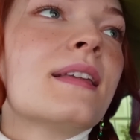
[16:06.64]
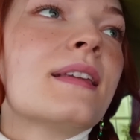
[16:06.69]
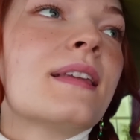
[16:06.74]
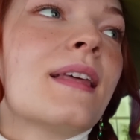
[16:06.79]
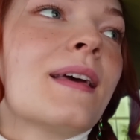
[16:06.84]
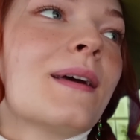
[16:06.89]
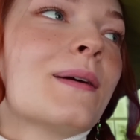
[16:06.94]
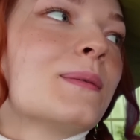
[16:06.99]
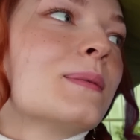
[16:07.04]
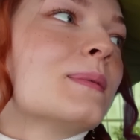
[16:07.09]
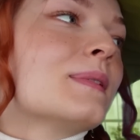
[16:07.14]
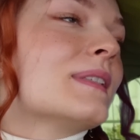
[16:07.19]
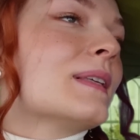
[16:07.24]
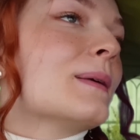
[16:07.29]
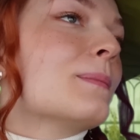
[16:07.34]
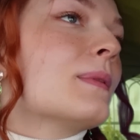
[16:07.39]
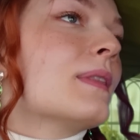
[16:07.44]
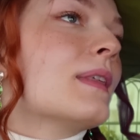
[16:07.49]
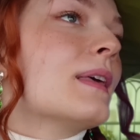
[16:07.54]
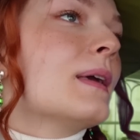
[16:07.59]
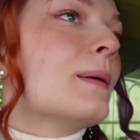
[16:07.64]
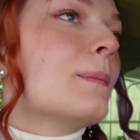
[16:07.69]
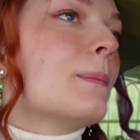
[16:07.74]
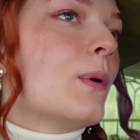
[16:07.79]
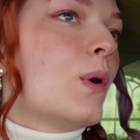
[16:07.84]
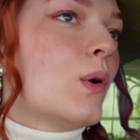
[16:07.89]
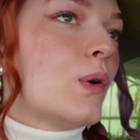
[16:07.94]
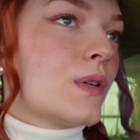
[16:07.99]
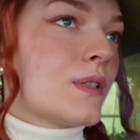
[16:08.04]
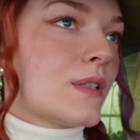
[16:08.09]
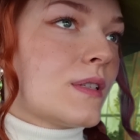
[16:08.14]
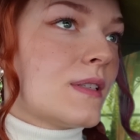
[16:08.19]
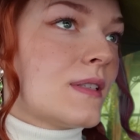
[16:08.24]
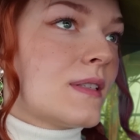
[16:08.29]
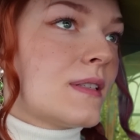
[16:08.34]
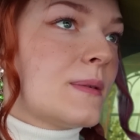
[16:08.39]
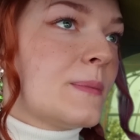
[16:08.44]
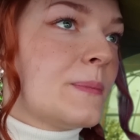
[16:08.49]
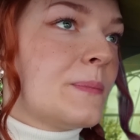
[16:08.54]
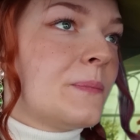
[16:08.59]
Now, something
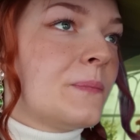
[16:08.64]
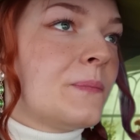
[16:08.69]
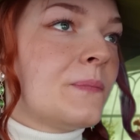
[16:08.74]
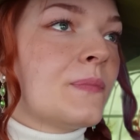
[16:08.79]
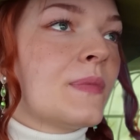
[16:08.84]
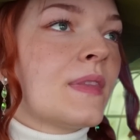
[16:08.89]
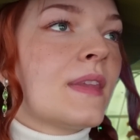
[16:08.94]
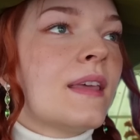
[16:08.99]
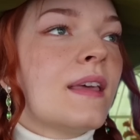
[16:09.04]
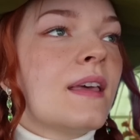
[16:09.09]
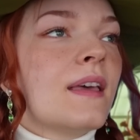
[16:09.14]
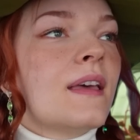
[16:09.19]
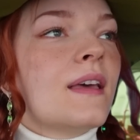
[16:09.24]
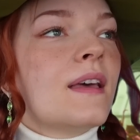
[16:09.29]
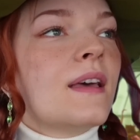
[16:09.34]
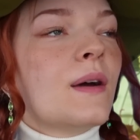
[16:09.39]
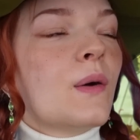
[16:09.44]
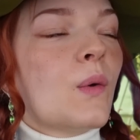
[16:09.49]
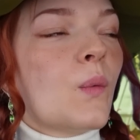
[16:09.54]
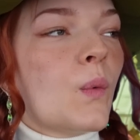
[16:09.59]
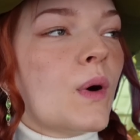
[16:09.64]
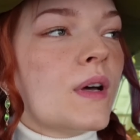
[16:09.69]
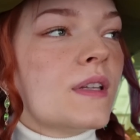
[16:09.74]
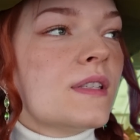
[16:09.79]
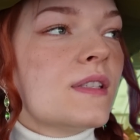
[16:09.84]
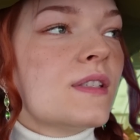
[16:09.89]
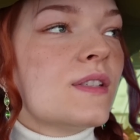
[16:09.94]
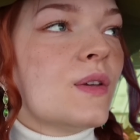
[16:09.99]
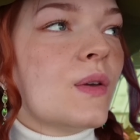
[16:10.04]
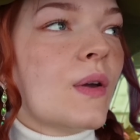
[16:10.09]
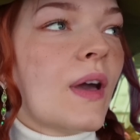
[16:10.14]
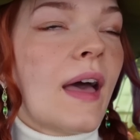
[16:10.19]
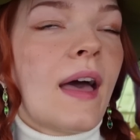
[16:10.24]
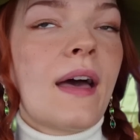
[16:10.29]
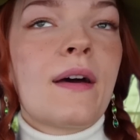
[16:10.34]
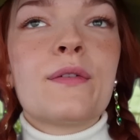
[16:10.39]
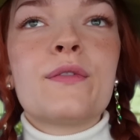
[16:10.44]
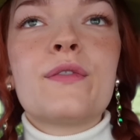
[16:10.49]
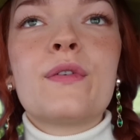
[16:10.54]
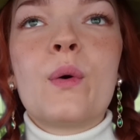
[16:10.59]
important. Once you
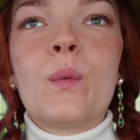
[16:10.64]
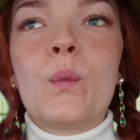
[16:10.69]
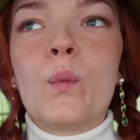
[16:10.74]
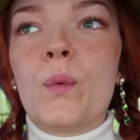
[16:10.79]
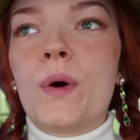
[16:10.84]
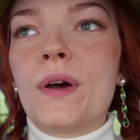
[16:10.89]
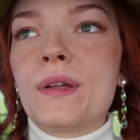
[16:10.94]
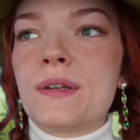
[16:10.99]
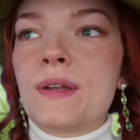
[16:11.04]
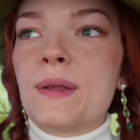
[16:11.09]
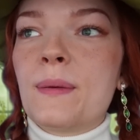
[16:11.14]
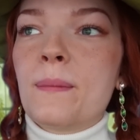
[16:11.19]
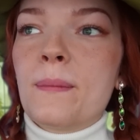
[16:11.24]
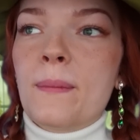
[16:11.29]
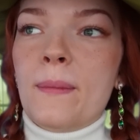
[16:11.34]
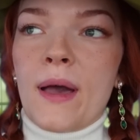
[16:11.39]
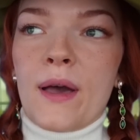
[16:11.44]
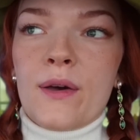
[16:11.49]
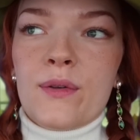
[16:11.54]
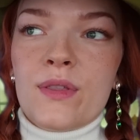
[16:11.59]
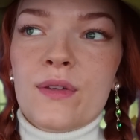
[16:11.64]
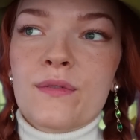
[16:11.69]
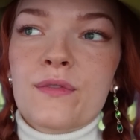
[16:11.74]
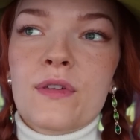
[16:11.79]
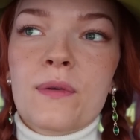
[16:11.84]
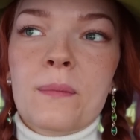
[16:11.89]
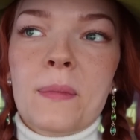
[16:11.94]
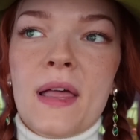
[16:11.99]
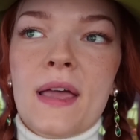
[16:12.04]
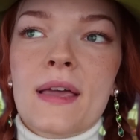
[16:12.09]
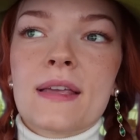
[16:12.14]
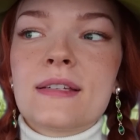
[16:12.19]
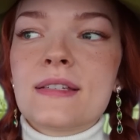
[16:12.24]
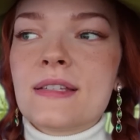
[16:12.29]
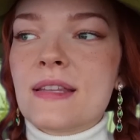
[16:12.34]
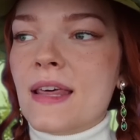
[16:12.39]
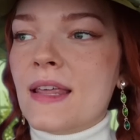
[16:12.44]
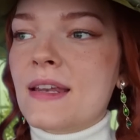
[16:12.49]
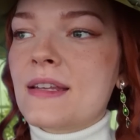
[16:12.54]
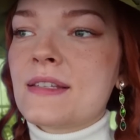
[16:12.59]
have one mouth of the plant
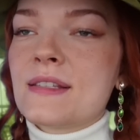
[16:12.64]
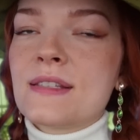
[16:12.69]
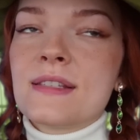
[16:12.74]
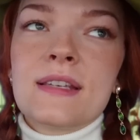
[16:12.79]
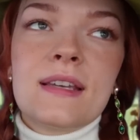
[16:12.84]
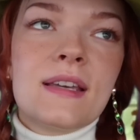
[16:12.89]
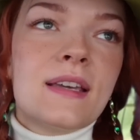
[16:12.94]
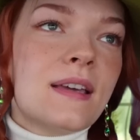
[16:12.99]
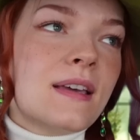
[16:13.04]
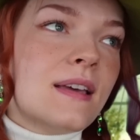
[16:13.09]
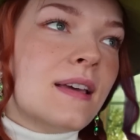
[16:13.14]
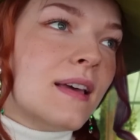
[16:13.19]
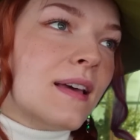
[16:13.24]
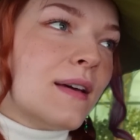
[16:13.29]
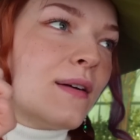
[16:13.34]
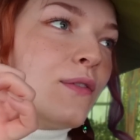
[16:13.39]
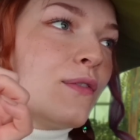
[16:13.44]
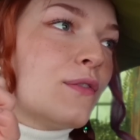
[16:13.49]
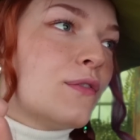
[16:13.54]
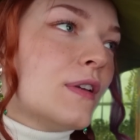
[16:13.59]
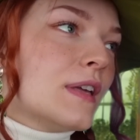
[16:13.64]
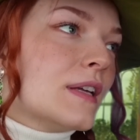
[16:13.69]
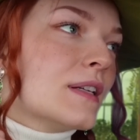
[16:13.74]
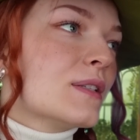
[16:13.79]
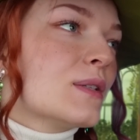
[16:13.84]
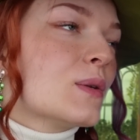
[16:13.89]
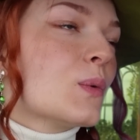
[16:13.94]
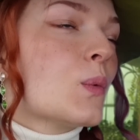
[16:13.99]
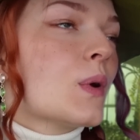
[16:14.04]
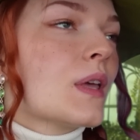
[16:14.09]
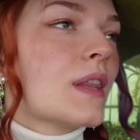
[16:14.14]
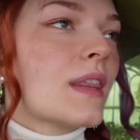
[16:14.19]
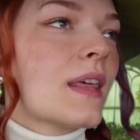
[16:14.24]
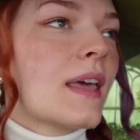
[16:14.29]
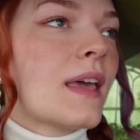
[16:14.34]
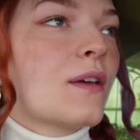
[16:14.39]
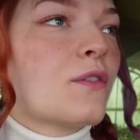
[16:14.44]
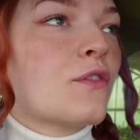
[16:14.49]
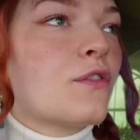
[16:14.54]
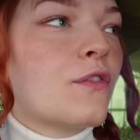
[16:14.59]
that is filled with
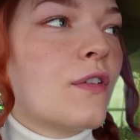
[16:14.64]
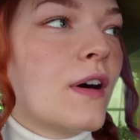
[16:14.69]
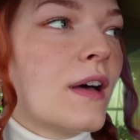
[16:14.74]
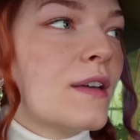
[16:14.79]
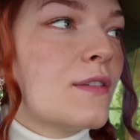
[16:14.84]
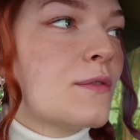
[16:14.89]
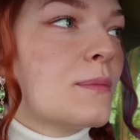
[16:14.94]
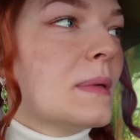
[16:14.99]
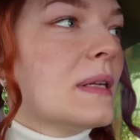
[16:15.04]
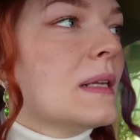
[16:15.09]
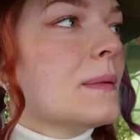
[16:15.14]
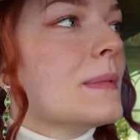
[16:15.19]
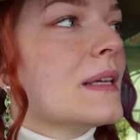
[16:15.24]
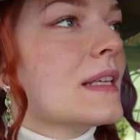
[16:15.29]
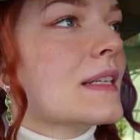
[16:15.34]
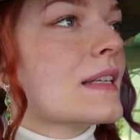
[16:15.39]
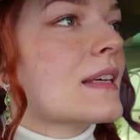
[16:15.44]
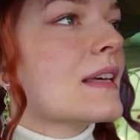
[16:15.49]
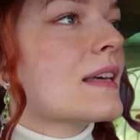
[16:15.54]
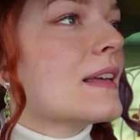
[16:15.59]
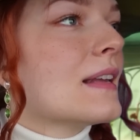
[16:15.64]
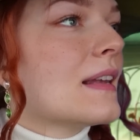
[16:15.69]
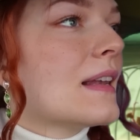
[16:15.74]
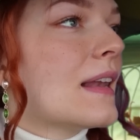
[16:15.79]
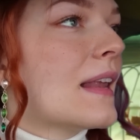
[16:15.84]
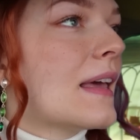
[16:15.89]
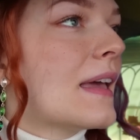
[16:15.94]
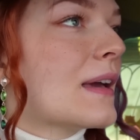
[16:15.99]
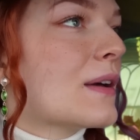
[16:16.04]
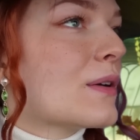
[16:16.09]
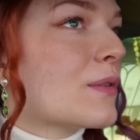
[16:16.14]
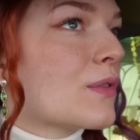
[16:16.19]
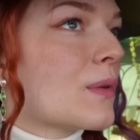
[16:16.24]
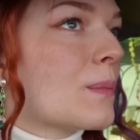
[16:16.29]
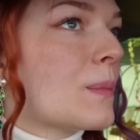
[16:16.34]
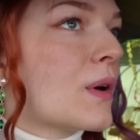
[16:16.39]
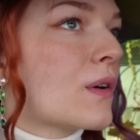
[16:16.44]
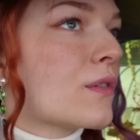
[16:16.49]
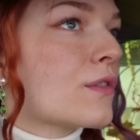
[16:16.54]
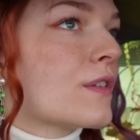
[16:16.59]
a 5mm layer of the
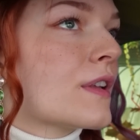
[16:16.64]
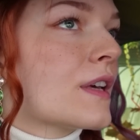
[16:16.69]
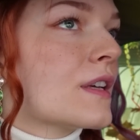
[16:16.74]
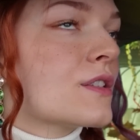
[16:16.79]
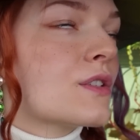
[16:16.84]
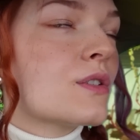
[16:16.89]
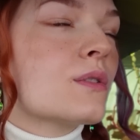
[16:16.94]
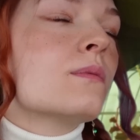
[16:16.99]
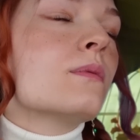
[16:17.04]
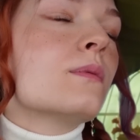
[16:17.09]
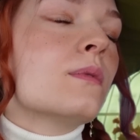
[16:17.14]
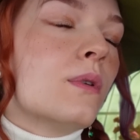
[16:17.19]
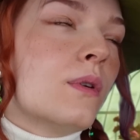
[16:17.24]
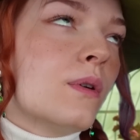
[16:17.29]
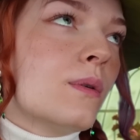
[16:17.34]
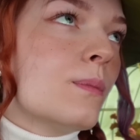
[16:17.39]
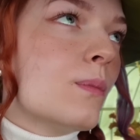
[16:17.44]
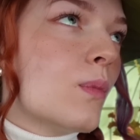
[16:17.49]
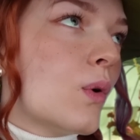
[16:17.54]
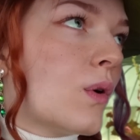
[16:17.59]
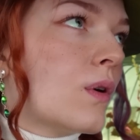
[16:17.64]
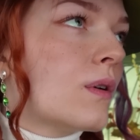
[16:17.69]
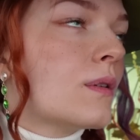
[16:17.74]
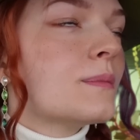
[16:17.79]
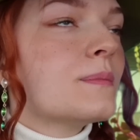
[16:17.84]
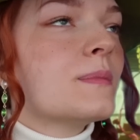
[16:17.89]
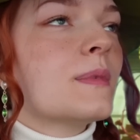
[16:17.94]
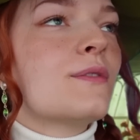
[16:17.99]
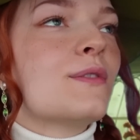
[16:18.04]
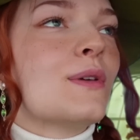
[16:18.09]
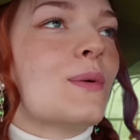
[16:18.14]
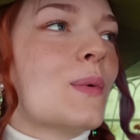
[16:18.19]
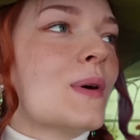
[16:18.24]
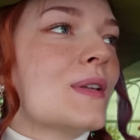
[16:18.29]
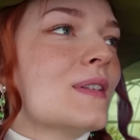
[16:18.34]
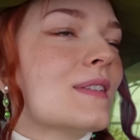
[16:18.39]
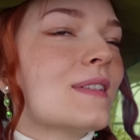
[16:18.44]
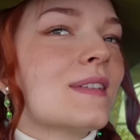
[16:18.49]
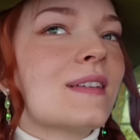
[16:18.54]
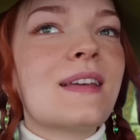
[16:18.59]
mock flesh, or more if you
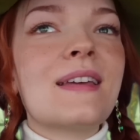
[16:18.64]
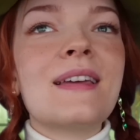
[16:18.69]
want,